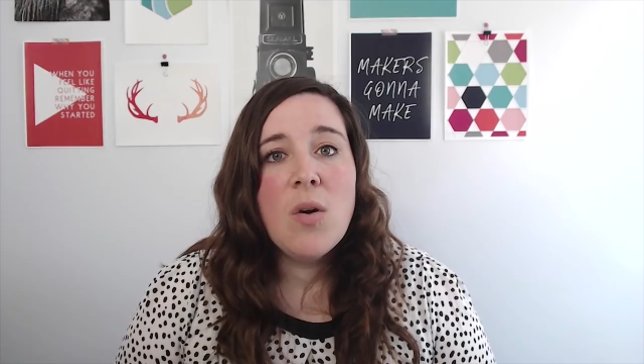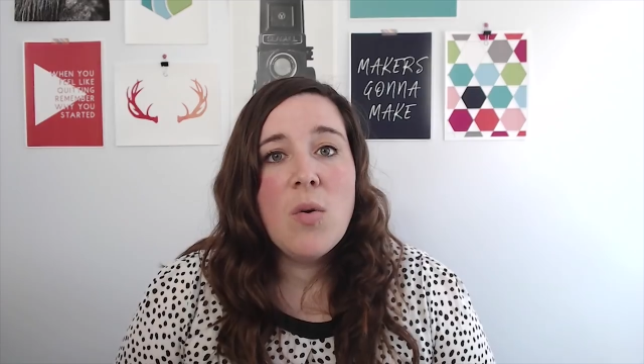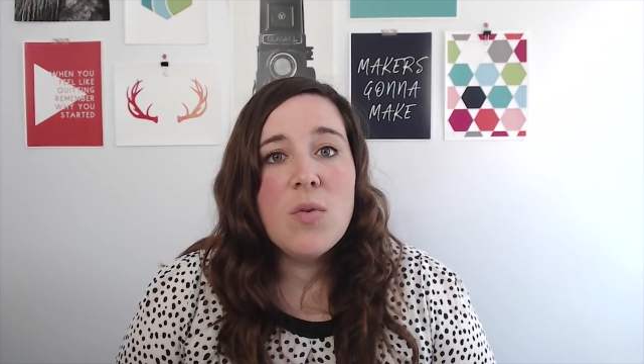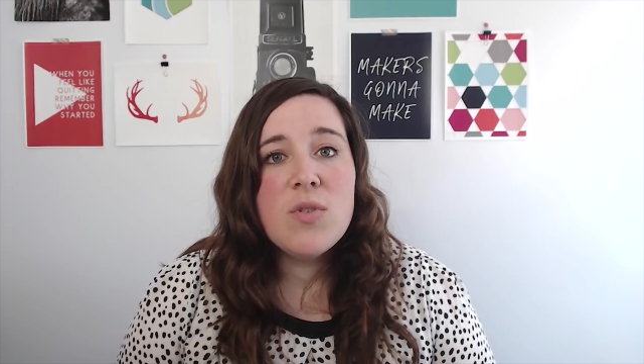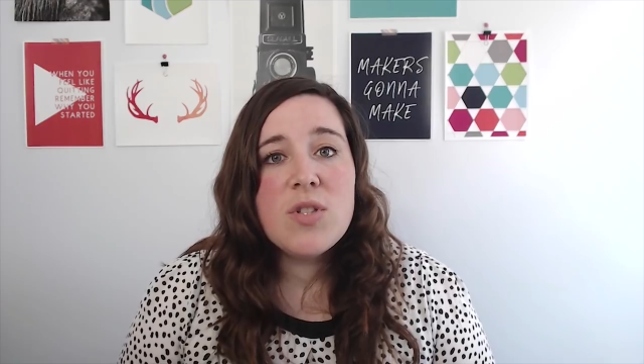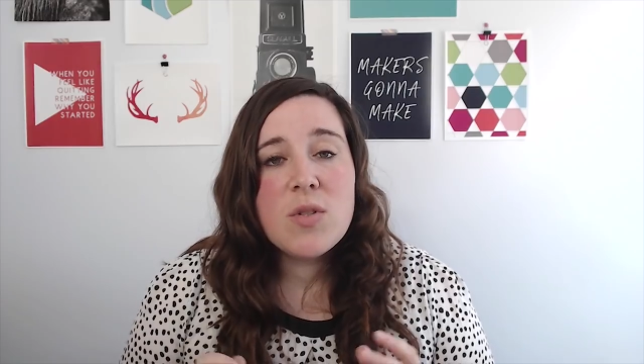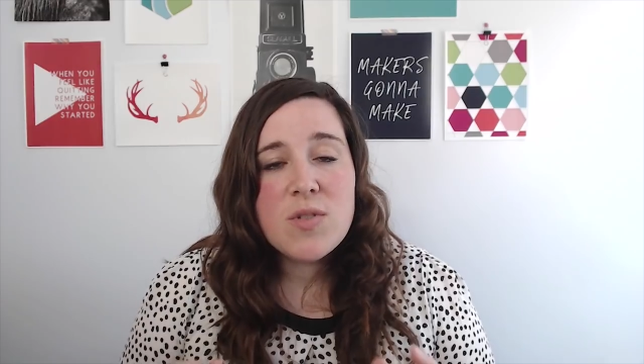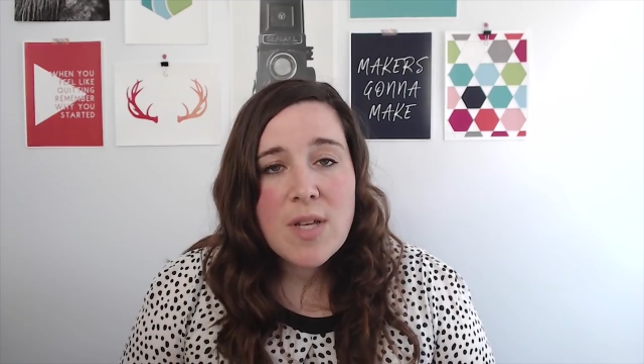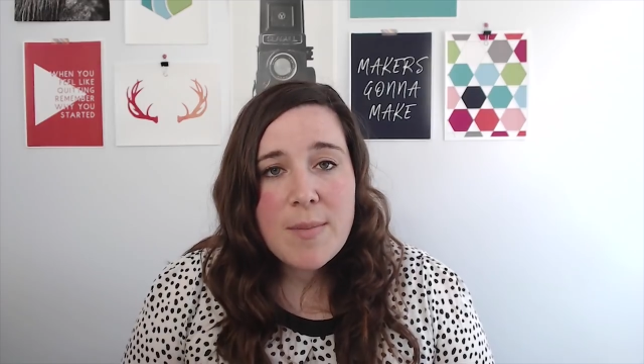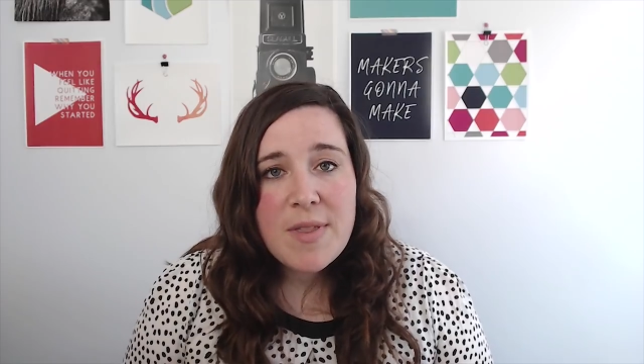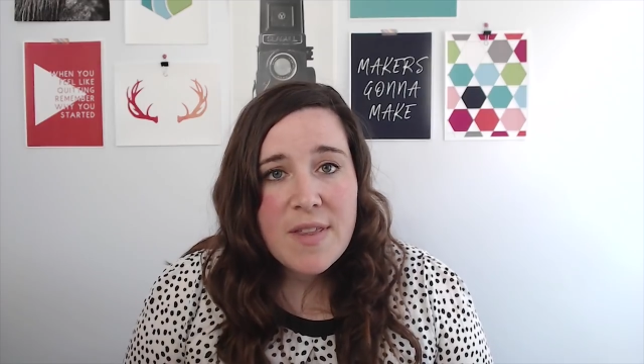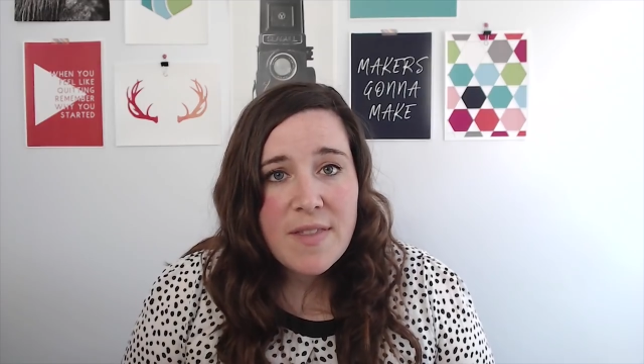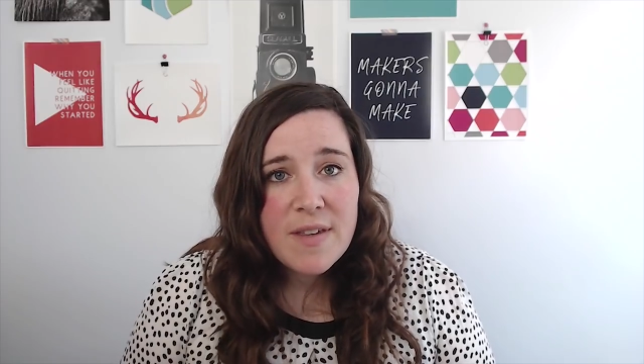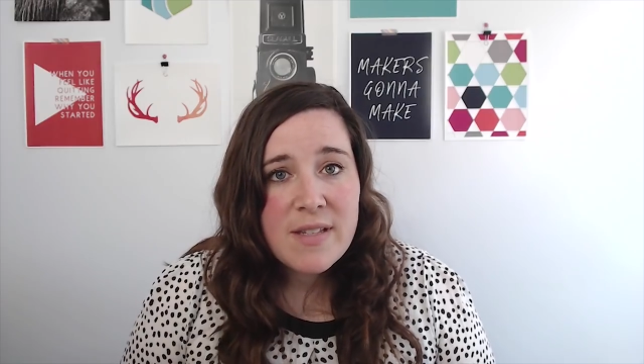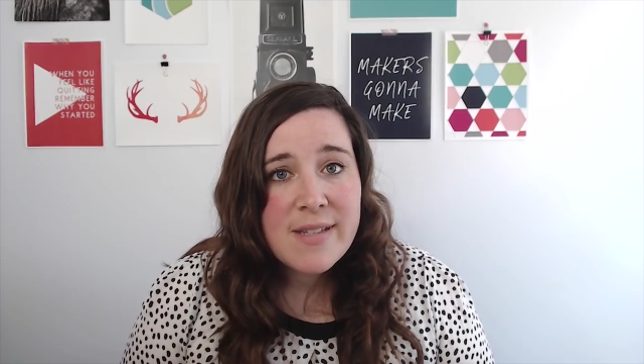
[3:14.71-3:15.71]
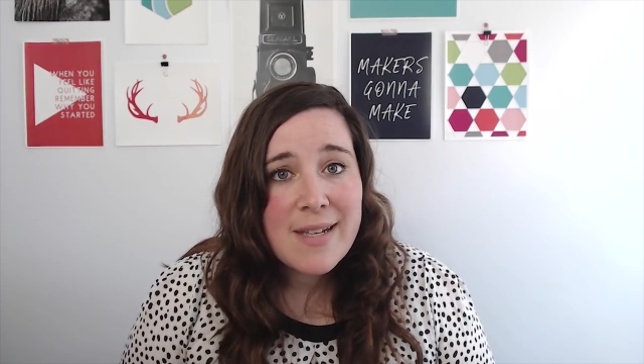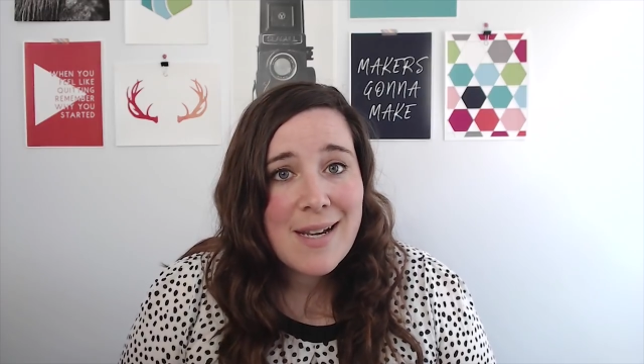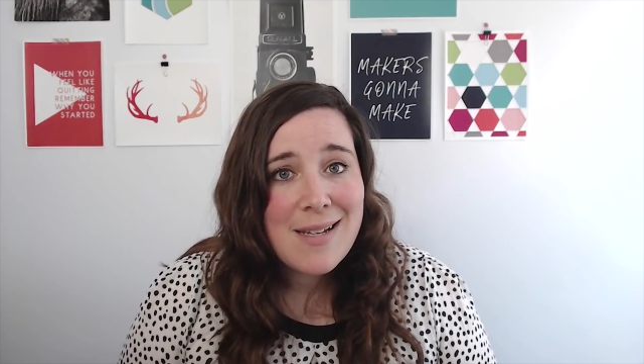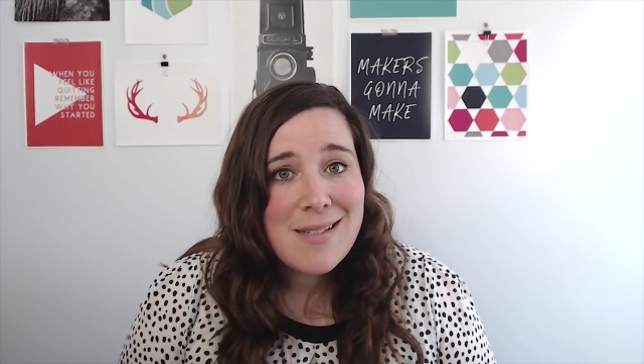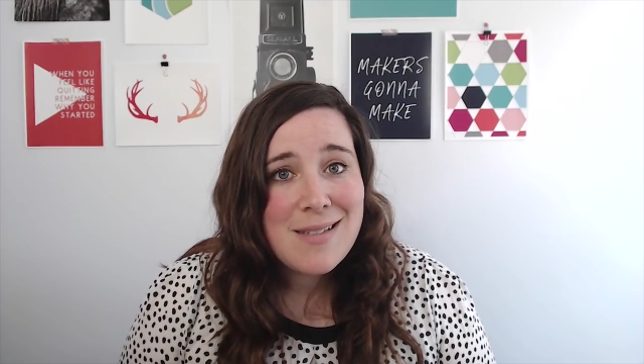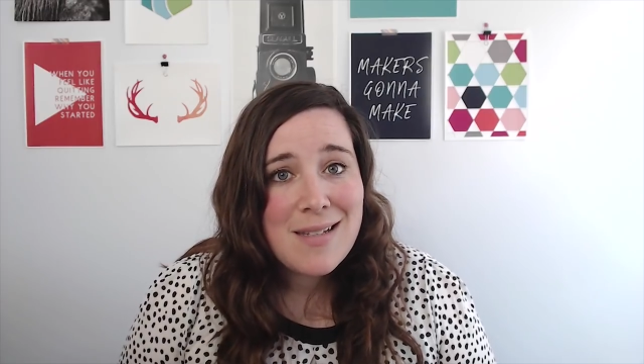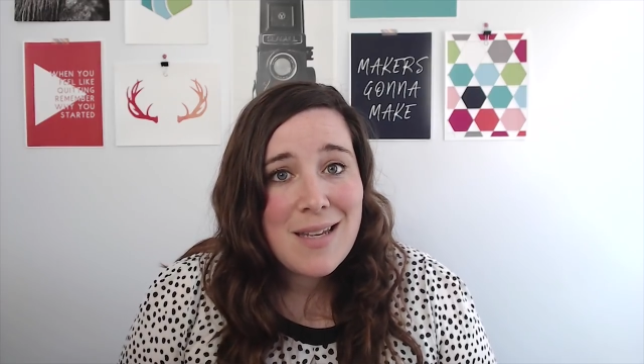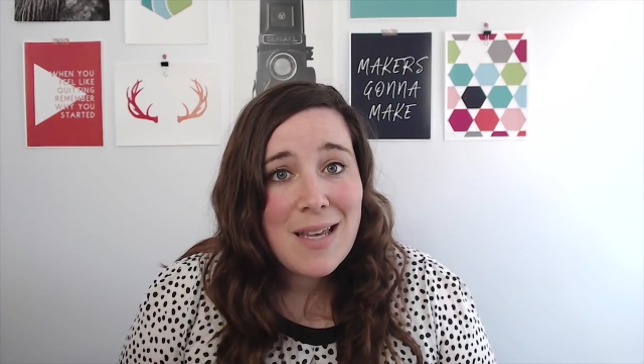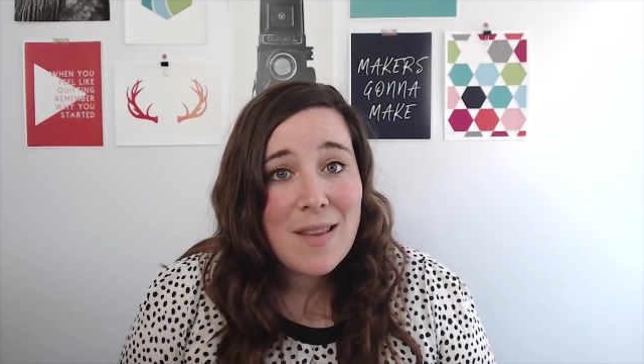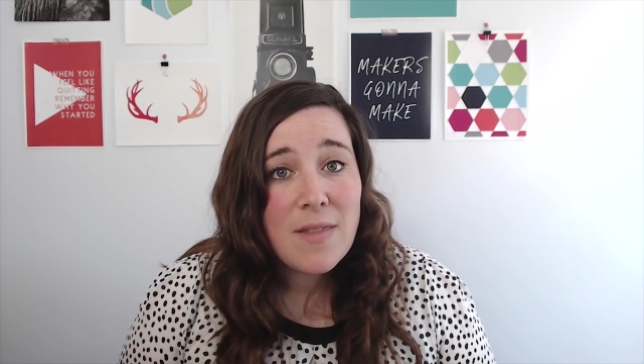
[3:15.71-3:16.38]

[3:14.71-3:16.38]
So some of the things that I see